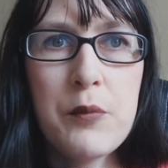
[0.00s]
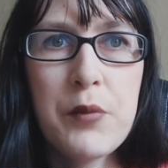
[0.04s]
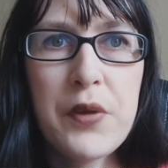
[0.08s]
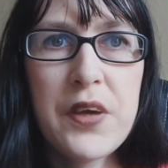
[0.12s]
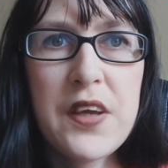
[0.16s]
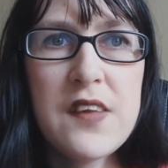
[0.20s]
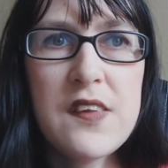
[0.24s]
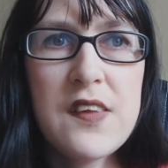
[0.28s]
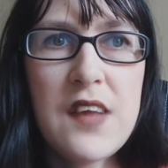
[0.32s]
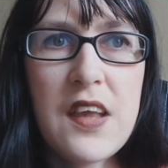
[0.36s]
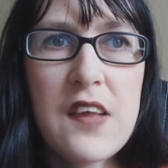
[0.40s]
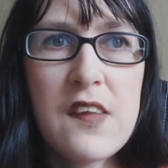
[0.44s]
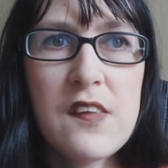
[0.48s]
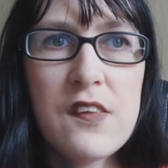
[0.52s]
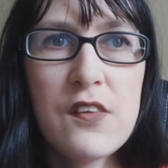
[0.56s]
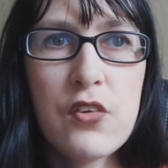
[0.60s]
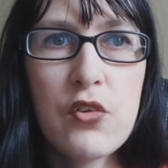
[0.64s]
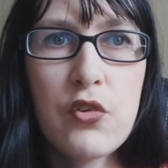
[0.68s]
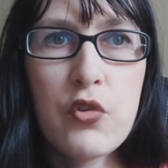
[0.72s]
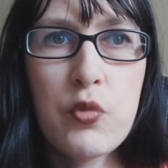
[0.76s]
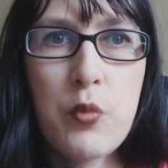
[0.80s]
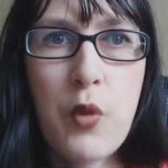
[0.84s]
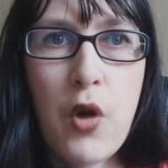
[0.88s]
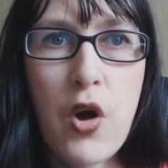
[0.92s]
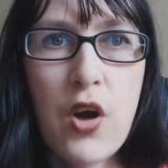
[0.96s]
Because it is too
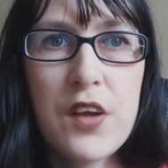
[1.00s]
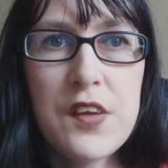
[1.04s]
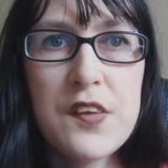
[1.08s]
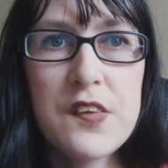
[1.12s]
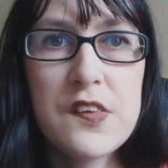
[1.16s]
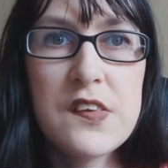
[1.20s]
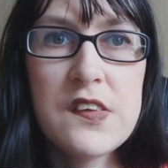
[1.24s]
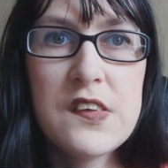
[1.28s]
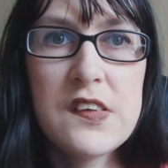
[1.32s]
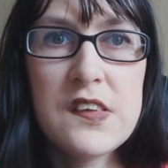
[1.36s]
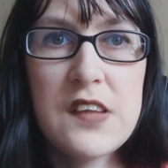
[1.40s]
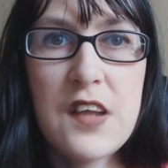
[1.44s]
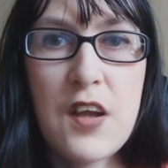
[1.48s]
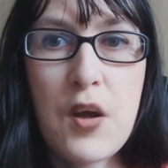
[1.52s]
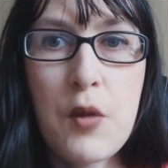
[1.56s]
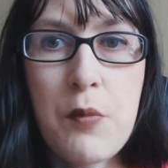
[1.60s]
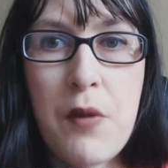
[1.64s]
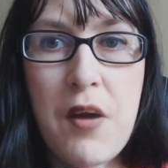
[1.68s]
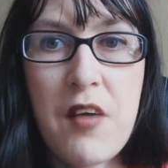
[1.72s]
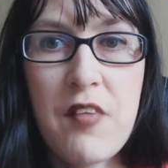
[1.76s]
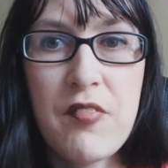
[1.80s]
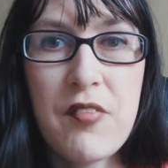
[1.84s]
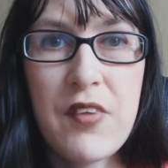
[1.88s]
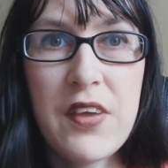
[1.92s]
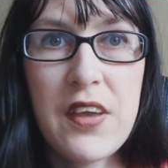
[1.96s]
small, it doesn't stay on
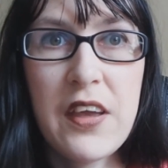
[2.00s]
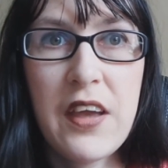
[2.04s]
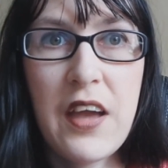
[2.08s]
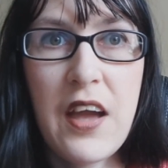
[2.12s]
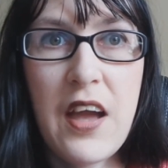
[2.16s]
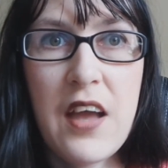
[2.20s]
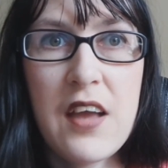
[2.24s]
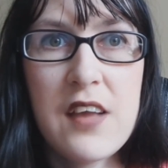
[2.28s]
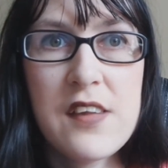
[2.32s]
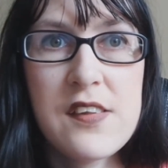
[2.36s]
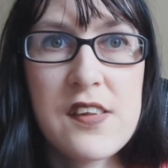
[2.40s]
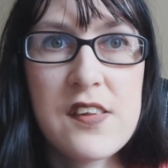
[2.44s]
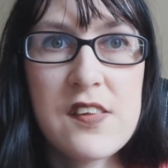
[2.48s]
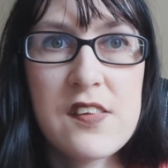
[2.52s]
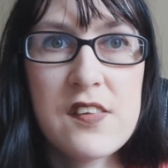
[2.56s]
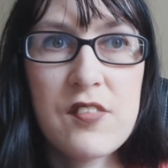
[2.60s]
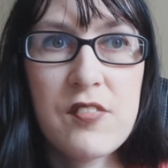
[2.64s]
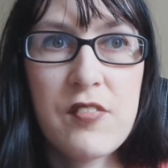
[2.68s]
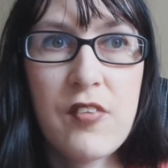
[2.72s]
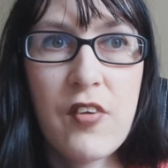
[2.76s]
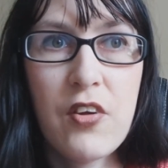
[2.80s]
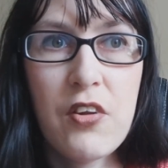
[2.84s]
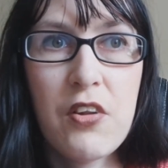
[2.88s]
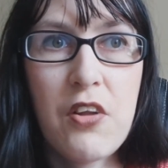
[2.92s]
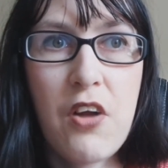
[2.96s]
my finger, it tends to
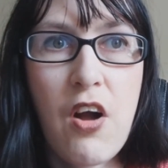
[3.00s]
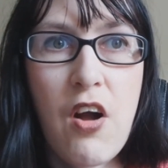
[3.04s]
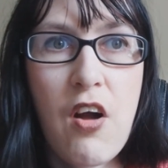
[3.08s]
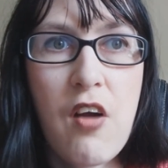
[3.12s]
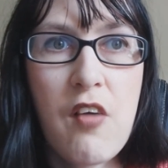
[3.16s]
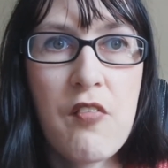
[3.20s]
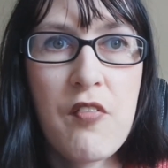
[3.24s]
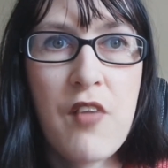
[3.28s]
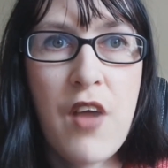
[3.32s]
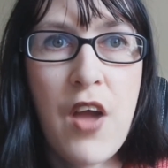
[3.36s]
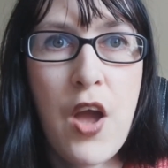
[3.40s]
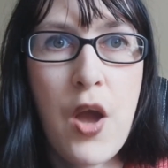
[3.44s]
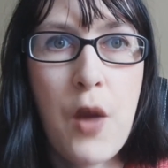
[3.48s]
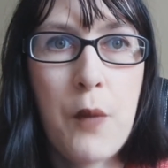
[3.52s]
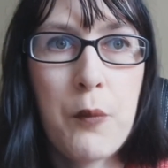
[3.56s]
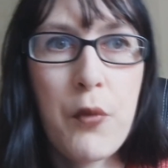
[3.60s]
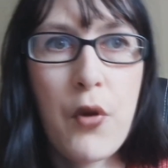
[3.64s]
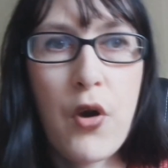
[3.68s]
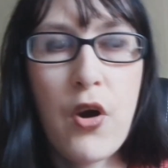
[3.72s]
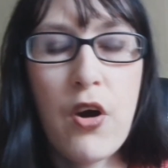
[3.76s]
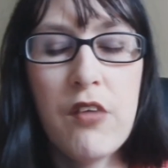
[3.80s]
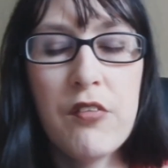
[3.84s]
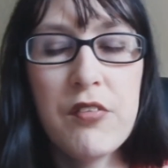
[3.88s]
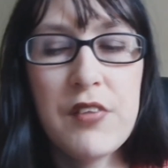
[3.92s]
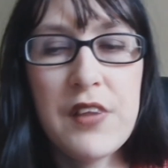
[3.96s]
fall off, but
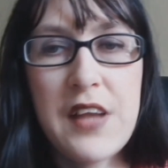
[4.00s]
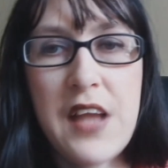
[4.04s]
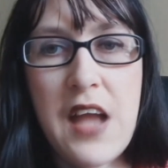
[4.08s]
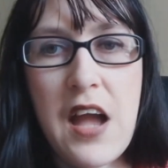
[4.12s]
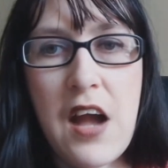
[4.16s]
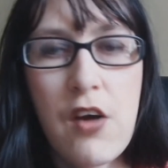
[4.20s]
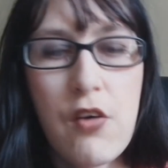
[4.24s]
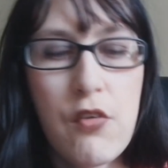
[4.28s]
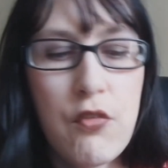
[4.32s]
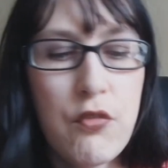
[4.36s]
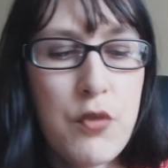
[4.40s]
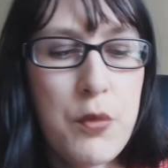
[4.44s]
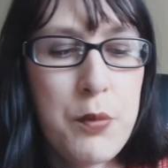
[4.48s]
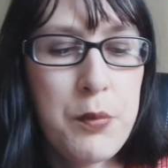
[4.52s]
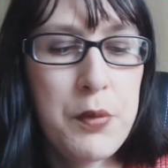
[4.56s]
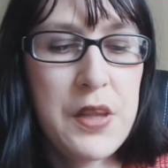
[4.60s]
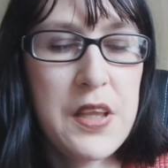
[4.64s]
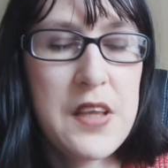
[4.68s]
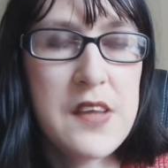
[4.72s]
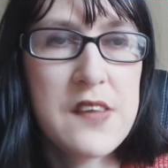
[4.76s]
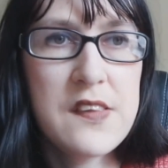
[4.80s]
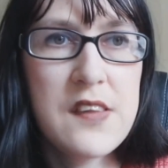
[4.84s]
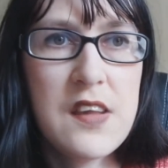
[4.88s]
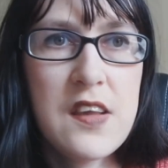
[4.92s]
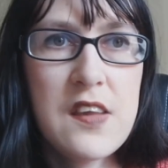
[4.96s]
hopefully I'll
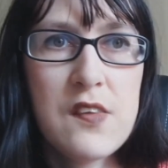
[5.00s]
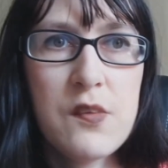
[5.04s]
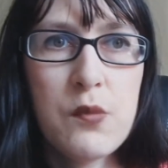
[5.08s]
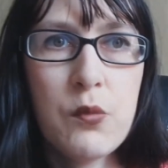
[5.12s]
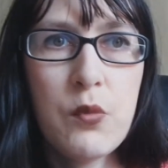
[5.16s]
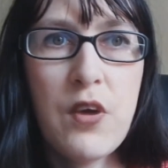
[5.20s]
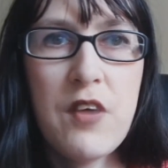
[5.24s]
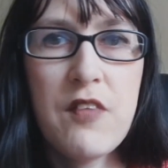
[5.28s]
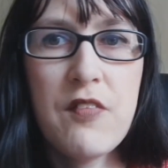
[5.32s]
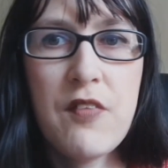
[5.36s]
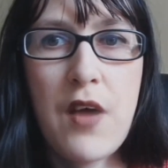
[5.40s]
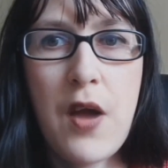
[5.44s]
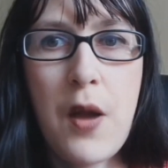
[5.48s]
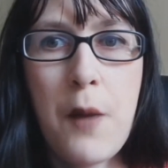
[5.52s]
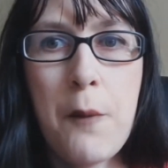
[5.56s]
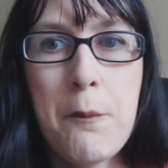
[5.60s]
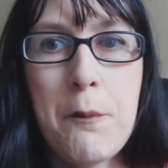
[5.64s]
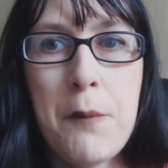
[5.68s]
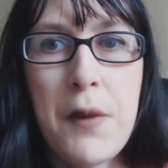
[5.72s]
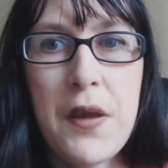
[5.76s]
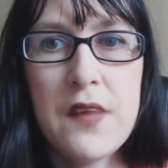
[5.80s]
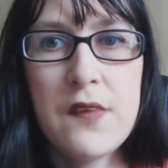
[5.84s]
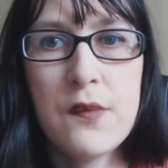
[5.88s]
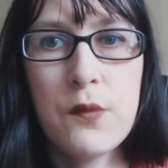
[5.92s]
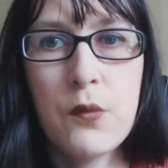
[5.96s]
replace this with a
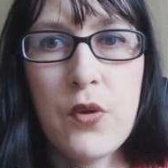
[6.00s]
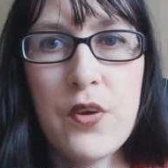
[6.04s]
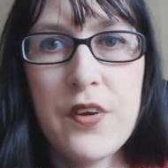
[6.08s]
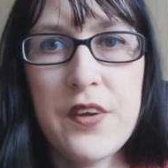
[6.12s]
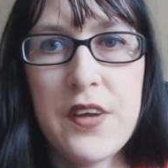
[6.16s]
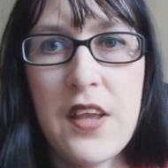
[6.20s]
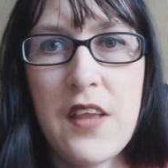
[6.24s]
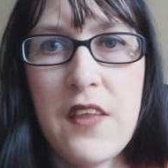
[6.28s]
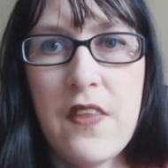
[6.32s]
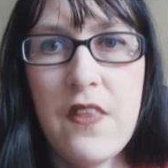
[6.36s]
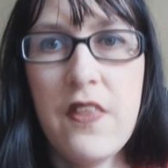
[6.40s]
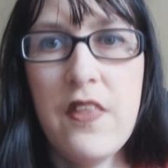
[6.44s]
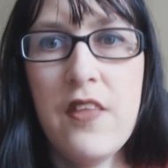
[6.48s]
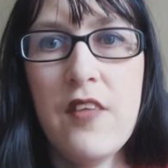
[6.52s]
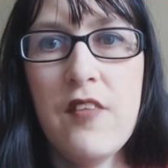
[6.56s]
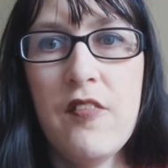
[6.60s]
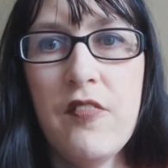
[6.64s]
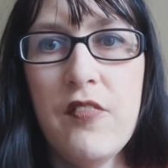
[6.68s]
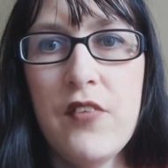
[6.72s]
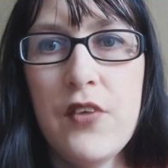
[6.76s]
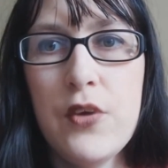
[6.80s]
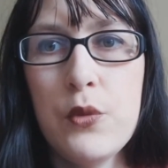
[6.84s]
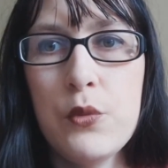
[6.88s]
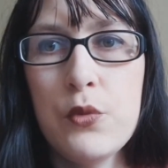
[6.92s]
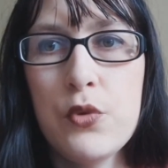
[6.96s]
better one in the
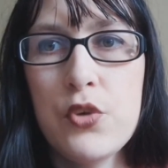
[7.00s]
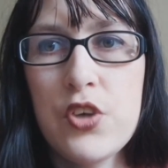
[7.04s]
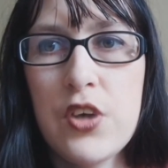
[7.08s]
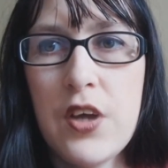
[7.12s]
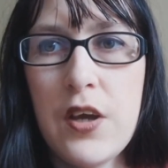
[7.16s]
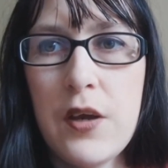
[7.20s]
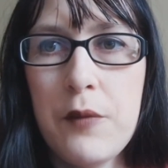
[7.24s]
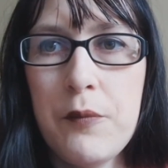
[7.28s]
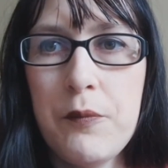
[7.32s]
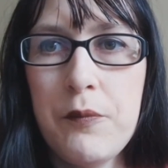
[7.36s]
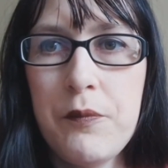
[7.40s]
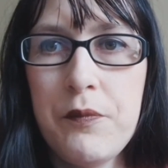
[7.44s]
future.